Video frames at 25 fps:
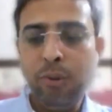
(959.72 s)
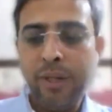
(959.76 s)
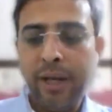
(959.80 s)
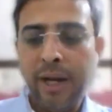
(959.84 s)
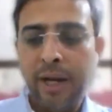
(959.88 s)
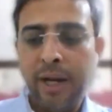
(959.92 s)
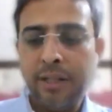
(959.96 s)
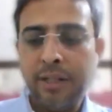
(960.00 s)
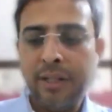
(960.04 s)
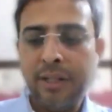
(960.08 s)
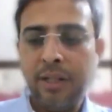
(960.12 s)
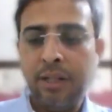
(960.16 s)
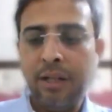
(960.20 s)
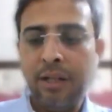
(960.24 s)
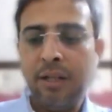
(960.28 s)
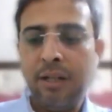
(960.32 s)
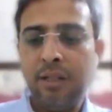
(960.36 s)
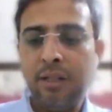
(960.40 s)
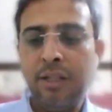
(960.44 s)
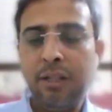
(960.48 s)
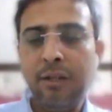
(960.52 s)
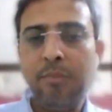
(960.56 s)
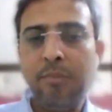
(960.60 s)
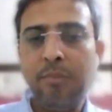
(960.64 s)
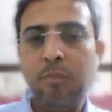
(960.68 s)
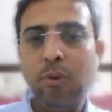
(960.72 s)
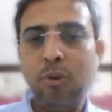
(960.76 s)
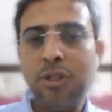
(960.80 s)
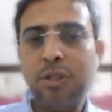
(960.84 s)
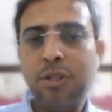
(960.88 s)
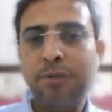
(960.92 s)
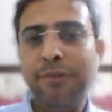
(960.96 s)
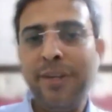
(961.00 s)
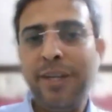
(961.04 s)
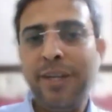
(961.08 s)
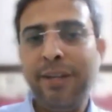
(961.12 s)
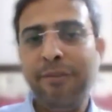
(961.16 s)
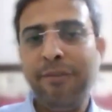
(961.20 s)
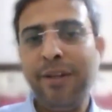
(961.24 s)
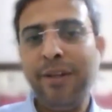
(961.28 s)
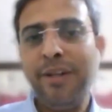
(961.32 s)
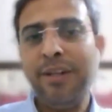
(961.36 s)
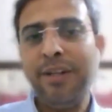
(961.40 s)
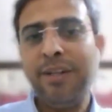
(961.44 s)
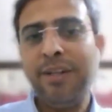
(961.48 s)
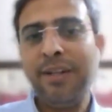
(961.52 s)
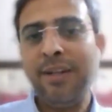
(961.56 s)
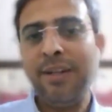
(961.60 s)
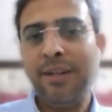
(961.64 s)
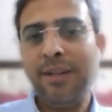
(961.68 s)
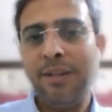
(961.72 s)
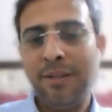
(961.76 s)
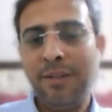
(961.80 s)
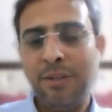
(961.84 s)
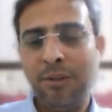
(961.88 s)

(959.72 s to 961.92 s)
you look at the most favorite,